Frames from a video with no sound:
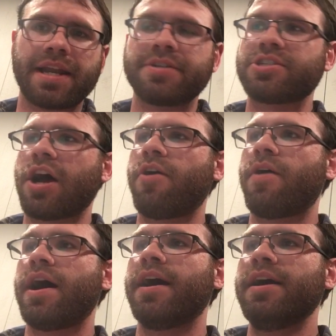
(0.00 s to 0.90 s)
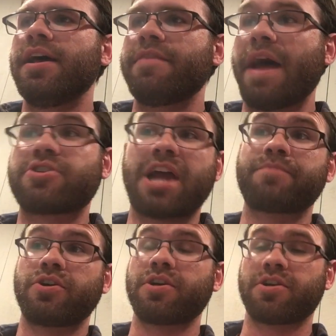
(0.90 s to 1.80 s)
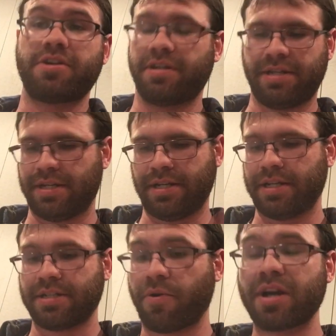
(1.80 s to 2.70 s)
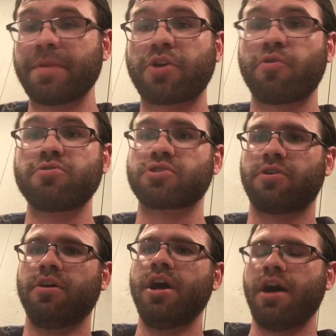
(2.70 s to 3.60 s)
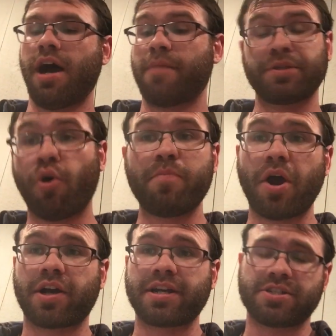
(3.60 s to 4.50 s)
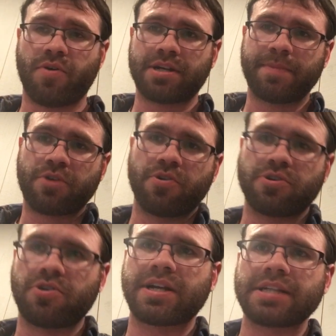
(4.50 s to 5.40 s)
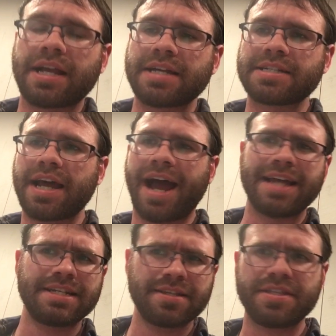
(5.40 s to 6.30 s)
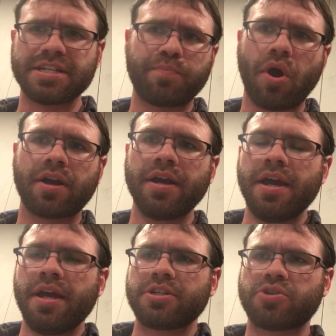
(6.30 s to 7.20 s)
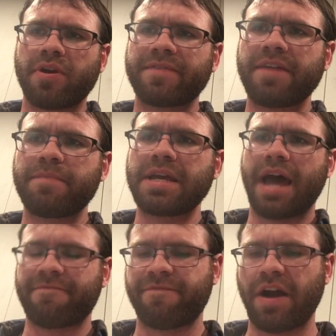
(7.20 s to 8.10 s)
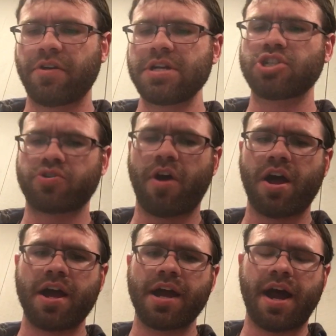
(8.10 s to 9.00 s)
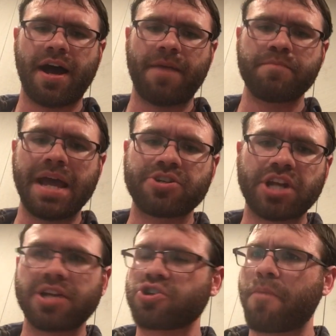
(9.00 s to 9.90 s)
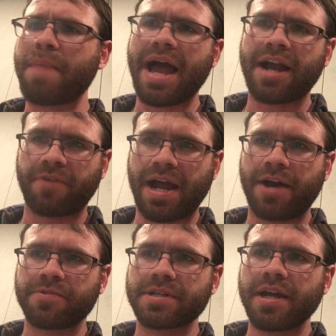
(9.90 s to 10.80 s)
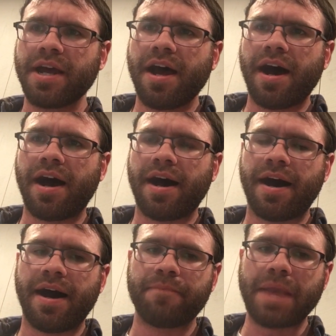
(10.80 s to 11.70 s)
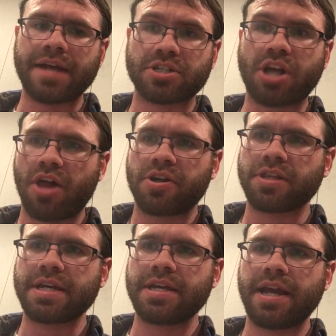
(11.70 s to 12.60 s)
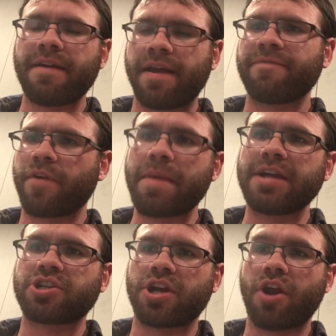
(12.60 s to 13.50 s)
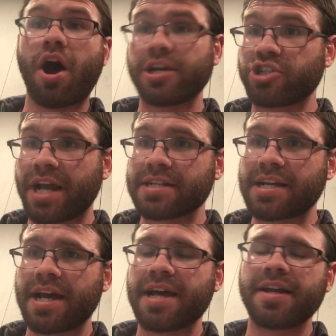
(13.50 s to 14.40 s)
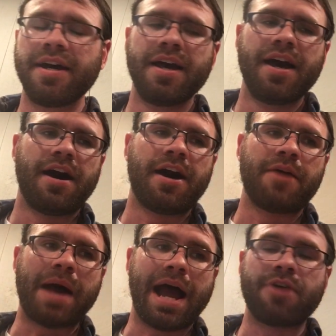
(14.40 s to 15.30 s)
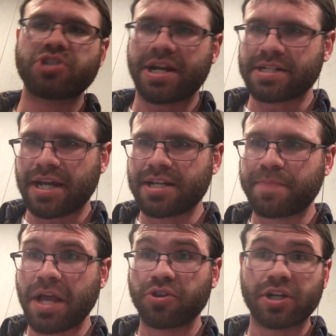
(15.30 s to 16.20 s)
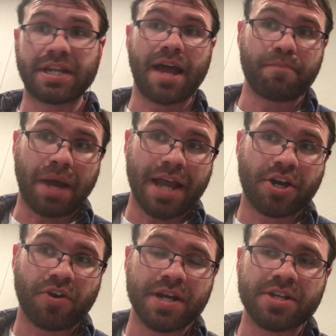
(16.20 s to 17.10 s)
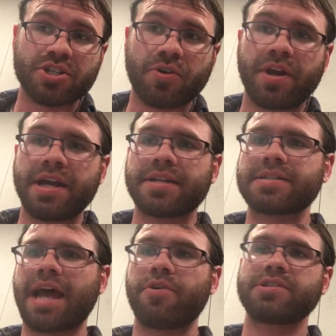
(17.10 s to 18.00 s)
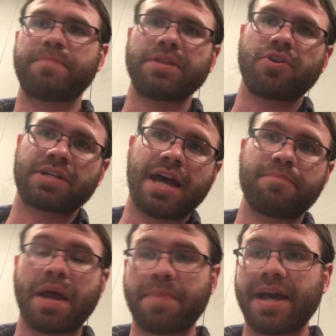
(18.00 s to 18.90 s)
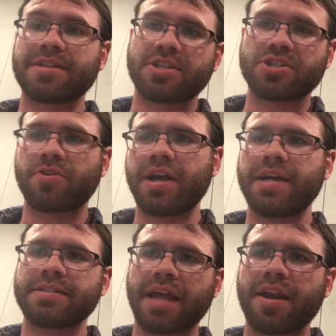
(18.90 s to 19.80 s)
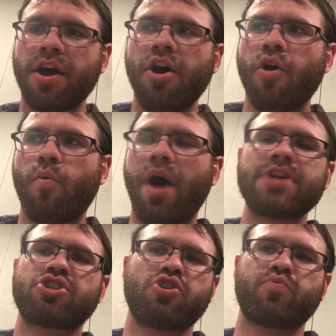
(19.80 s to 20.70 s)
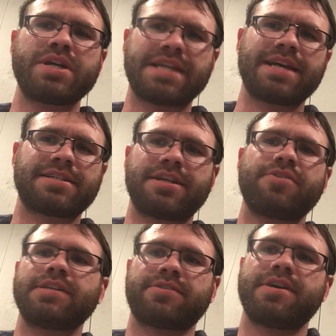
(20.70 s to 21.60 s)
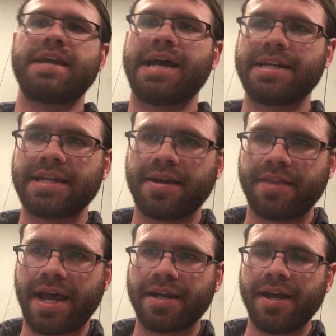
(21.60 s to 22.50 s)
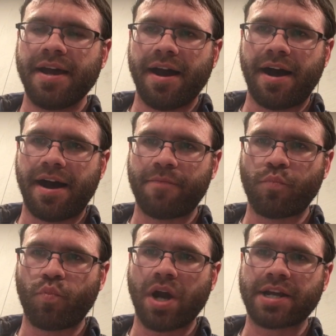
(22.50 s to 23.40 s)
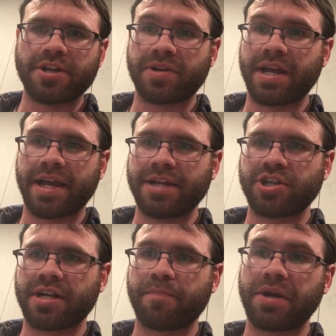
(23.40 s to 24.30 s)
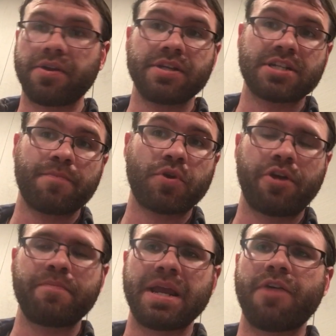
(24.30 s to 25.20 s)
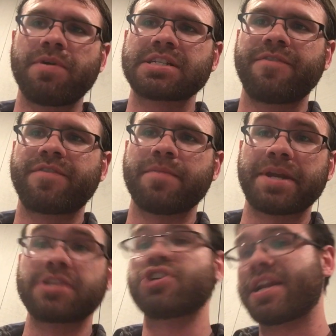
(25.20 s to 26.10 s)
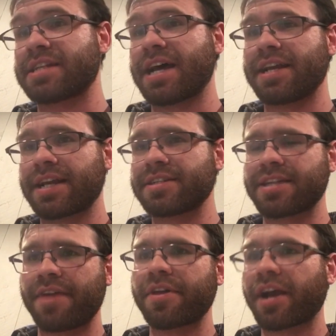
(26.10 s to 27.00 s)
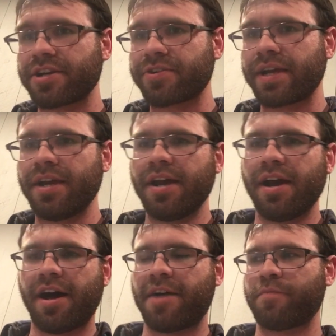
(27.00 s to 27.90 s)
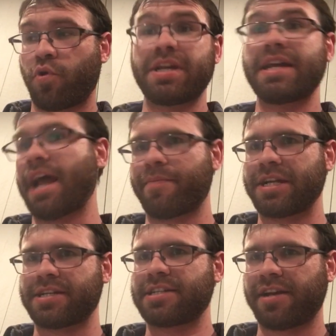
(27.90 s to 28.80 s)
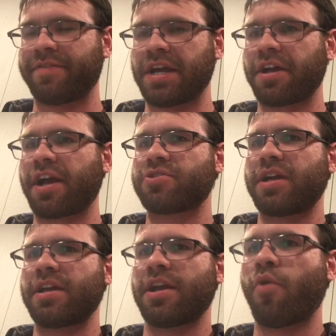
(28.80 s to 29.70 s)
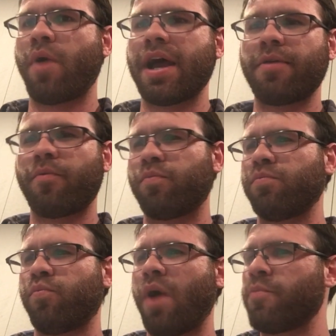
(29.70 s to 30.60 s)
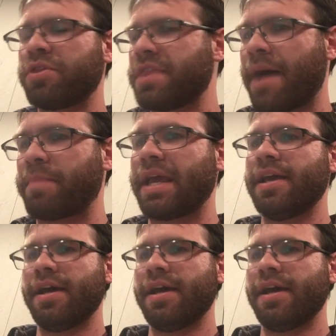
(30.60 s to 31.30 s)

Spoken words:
And so that chapter is going to be crucial. But the whole book is going to be crucial because, like I said, I need this book to sort of give me that very strong educational background and scholarly information on genocide, how genocide is being looked at by current historians, how has it been looked at by past historians, and why should we take seriously the idea that one country engaging in imperialism could be at risk of committing genocide against another country or the inhabitants of another country. Why would that be?